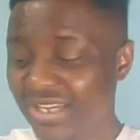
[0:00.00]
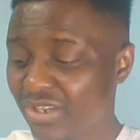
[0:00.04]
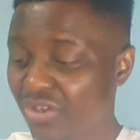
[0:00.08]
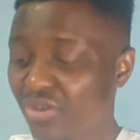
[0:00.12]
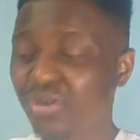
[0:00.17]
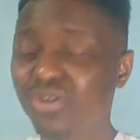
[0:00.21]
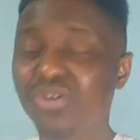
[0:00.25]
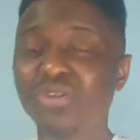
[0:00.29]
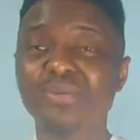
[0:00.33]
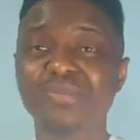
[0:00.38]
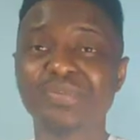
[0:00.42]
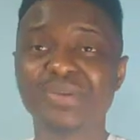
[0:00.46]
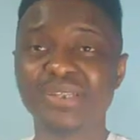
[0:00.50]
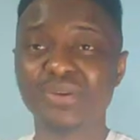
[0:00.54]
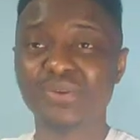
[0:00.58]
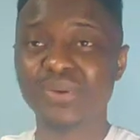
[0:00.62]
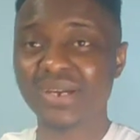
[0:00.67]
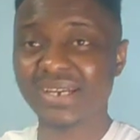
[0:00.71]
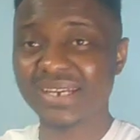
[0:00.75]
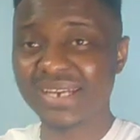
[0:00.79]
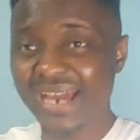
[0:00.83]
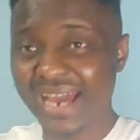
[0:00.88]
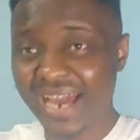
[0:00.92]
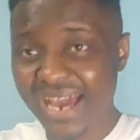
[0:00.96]
He's not going to be the
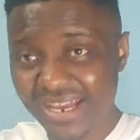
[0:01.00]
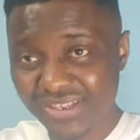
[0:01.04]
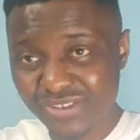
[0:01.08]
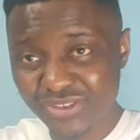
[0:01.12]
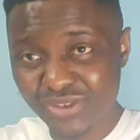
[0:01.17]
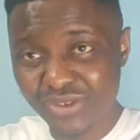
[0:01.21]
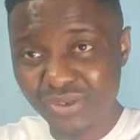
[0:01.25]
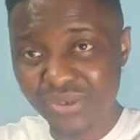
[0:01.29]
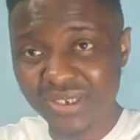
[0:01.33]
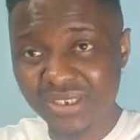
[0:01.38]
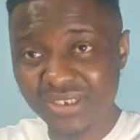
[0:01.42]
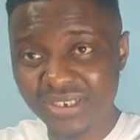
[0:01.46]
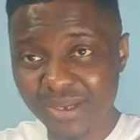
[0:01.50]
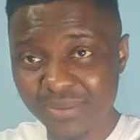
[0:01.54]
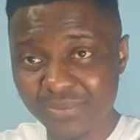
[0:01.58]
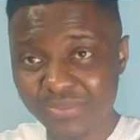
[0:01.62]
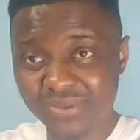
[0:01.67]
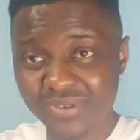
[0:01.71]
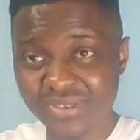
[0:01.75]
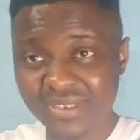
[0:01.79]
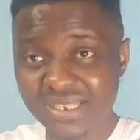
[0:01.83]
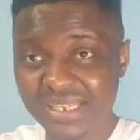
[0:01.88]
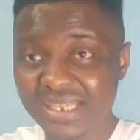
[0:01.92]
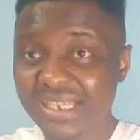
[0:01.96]
one that hands you the
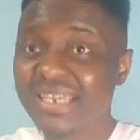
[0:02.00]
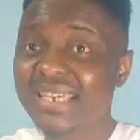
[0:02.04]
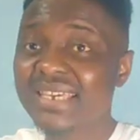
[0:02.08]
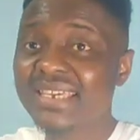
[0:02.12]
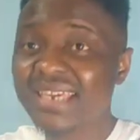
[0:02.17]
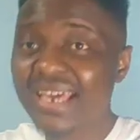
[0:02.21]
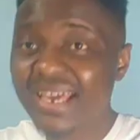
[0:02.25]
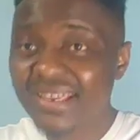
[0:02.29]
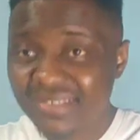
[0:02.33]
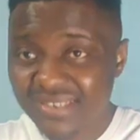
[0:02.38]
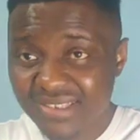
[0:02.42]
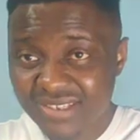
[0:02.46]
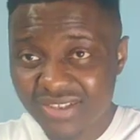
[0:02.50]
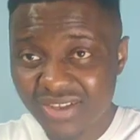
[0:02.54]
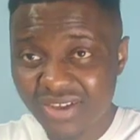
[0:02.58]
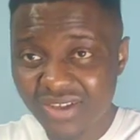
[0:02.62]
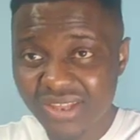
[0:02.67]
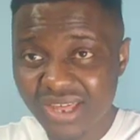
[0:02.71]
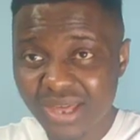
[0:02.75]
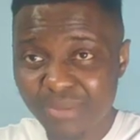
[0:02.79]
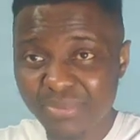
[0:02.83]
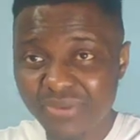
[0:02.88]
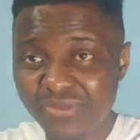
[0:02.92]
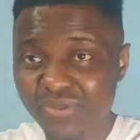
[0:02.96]
Champions League. Yes, he's
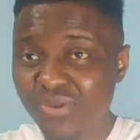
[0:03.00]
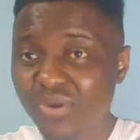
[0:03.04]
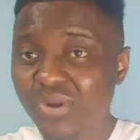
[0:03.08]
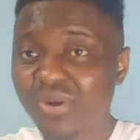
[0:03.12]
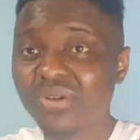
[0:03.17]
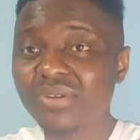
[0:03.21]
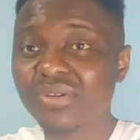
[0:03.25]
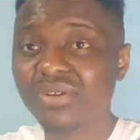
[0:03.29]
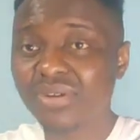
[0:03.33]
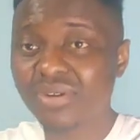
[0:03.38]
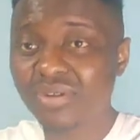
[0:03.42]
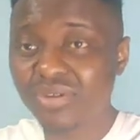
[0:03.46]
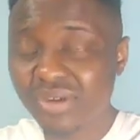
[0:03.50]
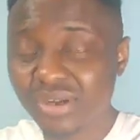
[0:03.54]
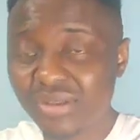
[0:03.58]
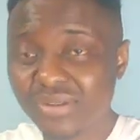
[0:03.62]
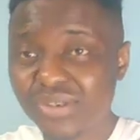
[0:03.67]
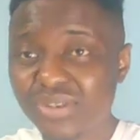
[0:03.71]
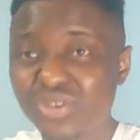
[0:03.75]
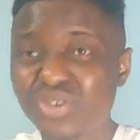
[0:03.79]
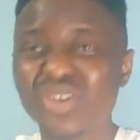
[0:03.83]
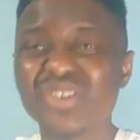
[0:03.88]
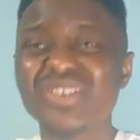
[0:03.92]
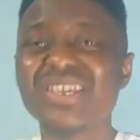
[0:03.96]
done that before.
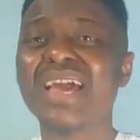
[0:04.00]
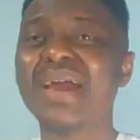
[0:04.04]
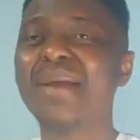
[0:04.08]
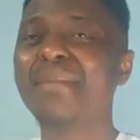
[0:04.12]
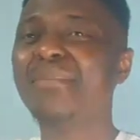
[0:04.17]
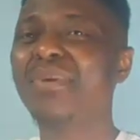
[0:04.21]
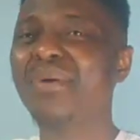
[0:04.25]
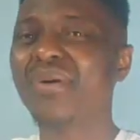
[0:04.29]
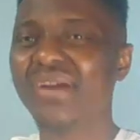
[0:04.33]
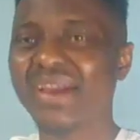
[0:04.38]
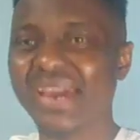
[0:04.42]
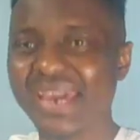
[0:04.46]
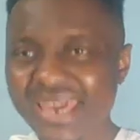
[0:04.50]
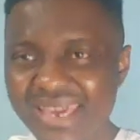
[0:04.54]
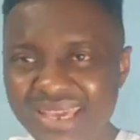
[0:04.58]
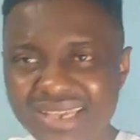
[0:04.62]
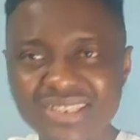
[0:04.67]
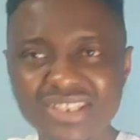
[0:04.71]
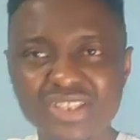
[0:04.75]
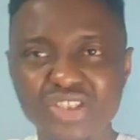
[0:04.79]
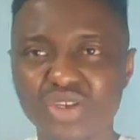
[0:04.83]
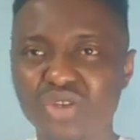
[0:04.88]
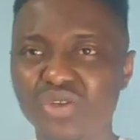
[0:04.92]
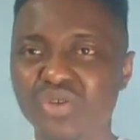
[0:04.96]
Congratulations. But
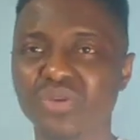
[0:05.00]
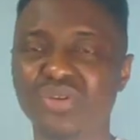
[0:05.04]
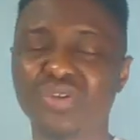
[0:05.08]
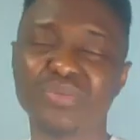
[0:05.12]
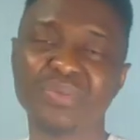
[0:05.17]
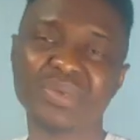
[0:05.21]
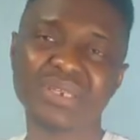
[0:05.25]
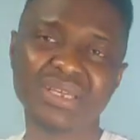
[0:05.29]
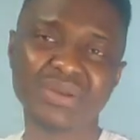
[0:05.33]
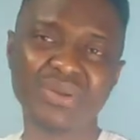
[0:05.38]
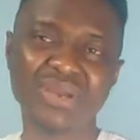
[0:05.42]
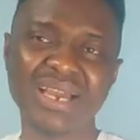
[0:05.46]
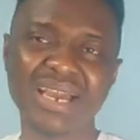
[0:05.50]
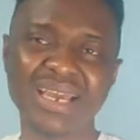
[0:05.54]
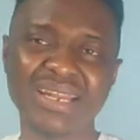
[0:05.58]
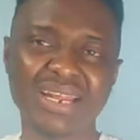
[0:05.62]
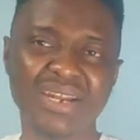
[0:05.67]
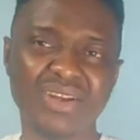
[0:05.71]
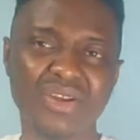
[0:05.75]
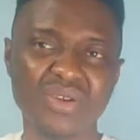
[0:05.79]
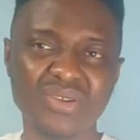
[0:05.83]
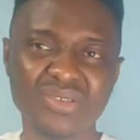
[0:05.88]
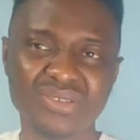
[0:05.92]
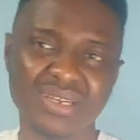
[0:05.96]
he's not going to be the guy
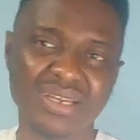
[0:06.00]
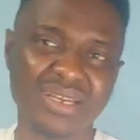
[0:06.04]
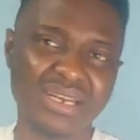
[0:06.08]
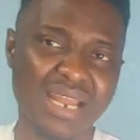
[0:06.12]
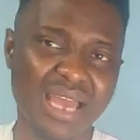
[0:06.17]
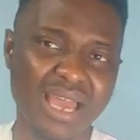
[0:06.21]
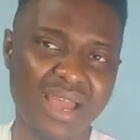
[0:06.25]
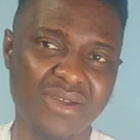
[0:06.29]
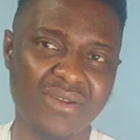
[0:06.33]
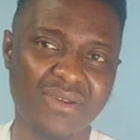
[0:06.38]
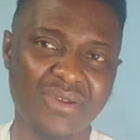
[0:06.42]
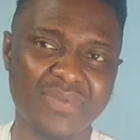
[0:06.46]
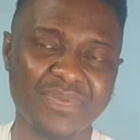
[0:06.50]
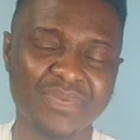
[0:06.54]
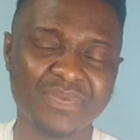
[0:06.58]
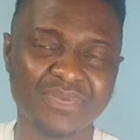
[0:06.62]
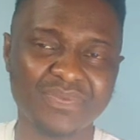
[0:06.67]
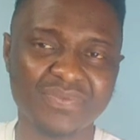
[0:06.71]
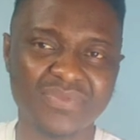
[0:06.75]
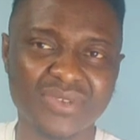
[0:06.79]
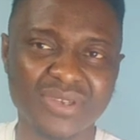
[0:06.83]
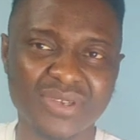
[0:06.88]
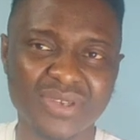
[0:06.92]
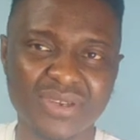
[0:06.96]
that does that now.
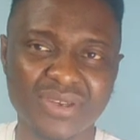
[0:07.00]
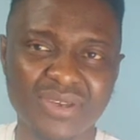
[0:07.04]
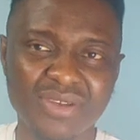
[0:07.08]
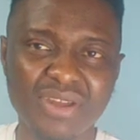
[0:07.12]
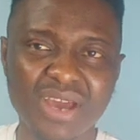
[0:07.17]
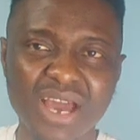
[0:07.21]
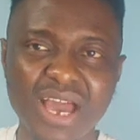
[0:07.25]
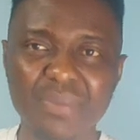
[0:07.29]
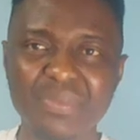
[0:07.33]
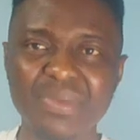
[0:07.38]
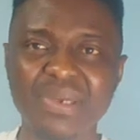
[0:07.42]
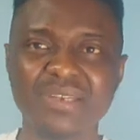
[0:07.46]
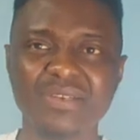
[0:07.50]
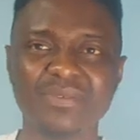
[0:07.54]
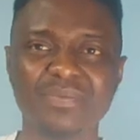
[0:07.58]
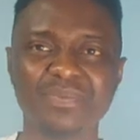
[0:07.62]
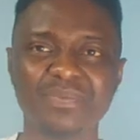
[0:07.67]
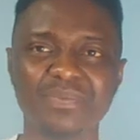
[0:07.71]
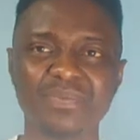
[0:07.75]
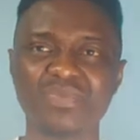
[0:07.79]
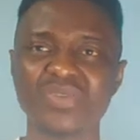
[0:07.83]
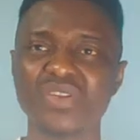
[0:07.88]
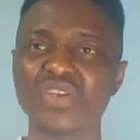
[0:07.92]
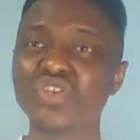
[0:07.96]
You know what I
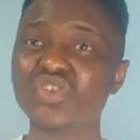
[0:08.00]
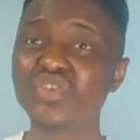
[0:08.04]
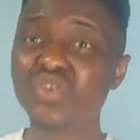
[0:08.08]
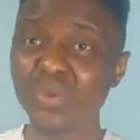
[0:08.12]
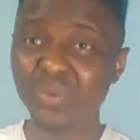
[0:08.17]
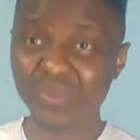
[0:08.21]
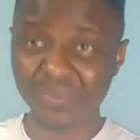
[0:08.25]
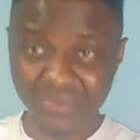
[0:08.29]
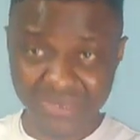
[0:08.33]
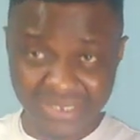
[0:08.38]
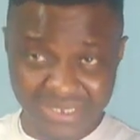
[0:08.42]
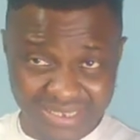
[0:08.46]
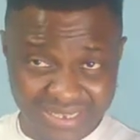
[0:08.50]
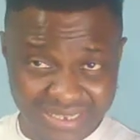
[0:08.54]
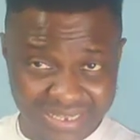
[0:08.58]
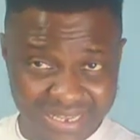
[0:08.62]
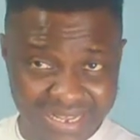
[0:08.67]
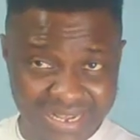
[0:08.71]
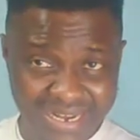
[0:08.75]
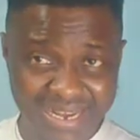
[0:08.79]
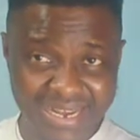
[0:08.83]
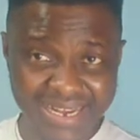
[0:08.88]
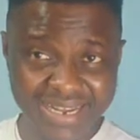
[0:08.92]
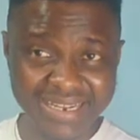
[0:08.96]
mean? So
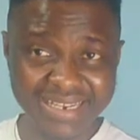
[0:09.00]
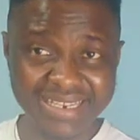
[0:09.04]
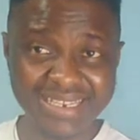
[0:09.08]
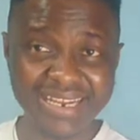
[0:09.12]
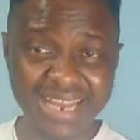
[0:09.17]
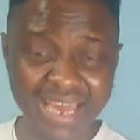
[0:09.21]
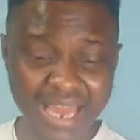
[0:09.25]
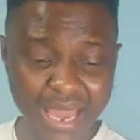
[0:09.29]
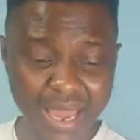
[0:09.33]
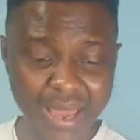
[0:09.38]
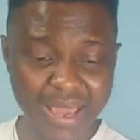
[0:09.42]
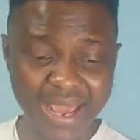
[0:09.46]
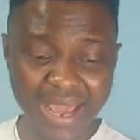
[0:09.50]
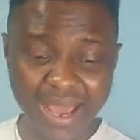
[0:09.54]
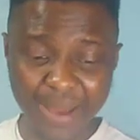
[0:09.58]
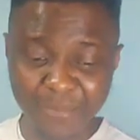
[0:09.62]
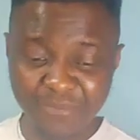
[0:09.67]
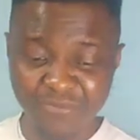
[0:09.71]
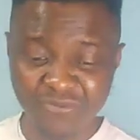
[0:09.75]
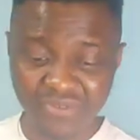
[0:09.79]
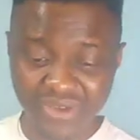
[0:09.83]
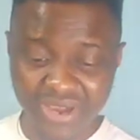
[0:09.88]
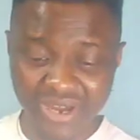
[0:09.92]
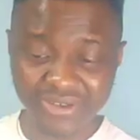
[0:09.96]

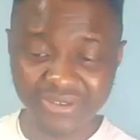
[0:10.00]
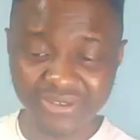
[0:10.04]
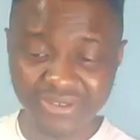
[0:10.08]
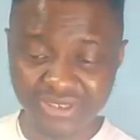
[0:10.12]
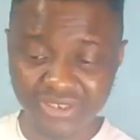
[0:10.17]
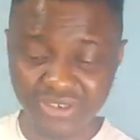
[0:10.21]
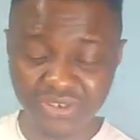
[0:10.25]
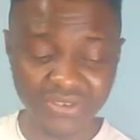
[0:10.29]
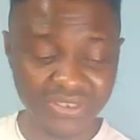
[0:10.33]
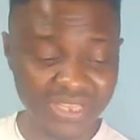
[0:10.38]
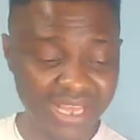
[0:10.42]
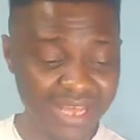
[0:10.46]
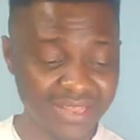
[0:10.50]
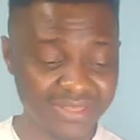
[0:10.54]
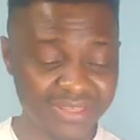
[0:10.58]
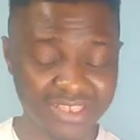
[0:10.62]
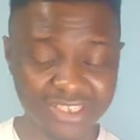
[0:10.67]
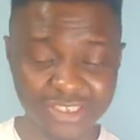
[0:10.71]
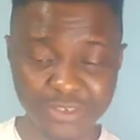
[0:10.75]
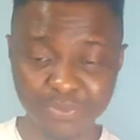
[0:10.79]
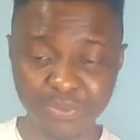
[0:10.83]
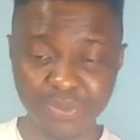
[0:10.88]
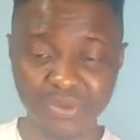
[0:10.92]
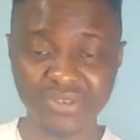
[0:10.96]
I'm very serious at
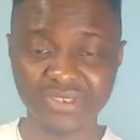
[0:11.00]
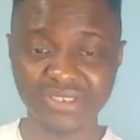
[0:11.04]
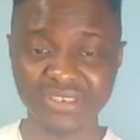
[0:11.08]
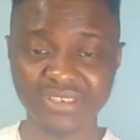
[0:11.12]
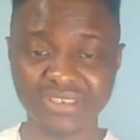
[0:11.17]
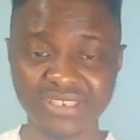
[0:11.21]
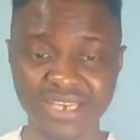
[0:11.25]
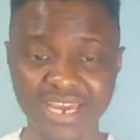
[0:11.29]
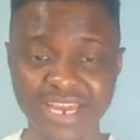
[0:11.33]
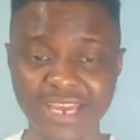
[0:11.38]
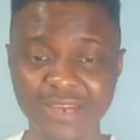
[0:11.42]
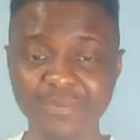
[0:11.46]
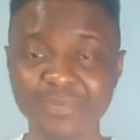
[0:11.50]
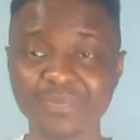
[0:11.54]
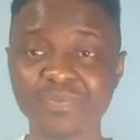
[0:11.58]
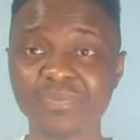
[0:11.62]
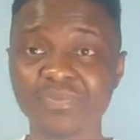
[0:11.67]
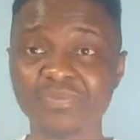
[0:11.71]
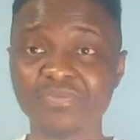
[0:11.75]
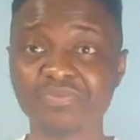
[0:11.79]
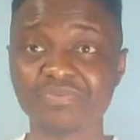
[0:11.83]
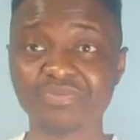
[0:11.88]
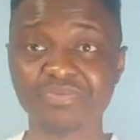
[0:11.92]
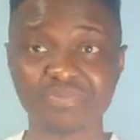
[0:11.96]
this point in
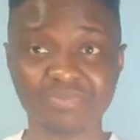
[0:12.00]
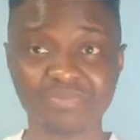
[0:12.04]
time.